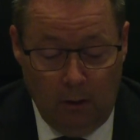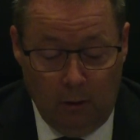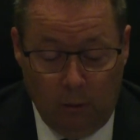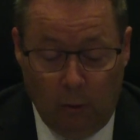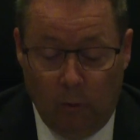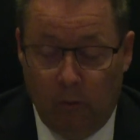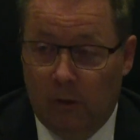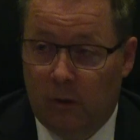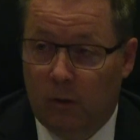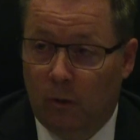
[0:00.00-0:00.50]

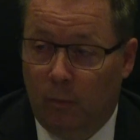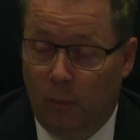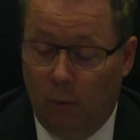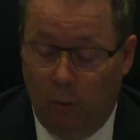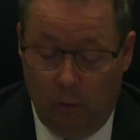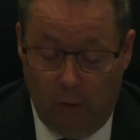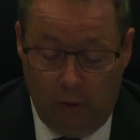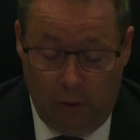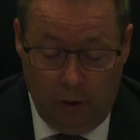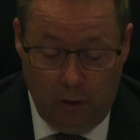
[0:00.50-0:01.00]
Norway's
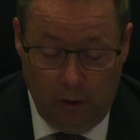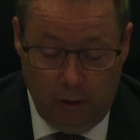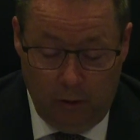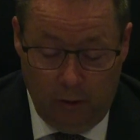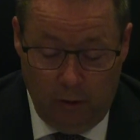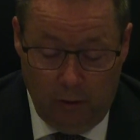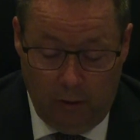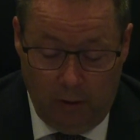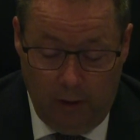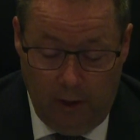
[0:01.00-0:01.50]
support
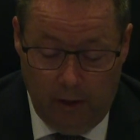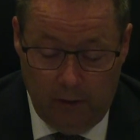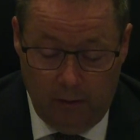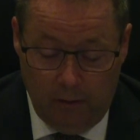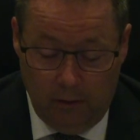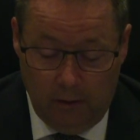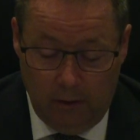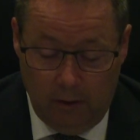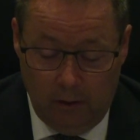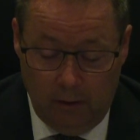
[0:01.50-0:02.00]
to Ukraine
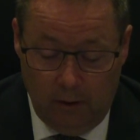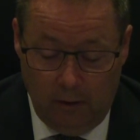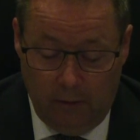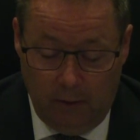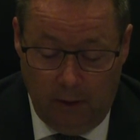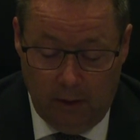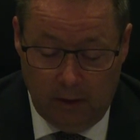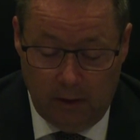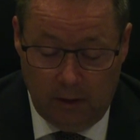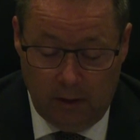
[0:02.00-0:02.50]

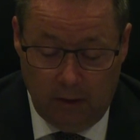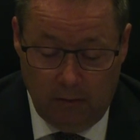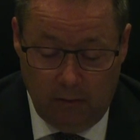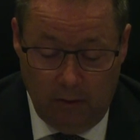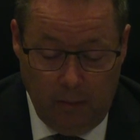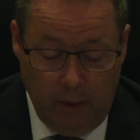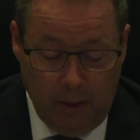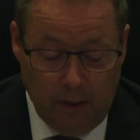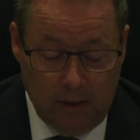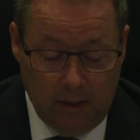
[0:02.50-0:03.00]
defense
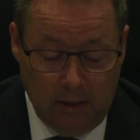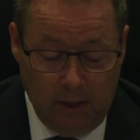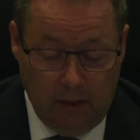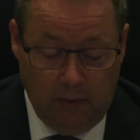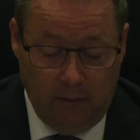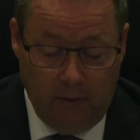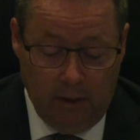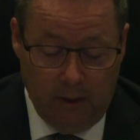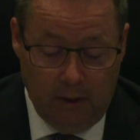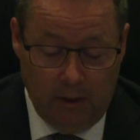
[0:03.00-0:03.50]
remains
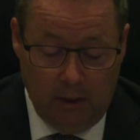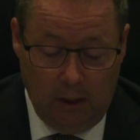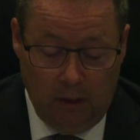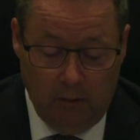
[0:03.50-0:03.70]
steadfast,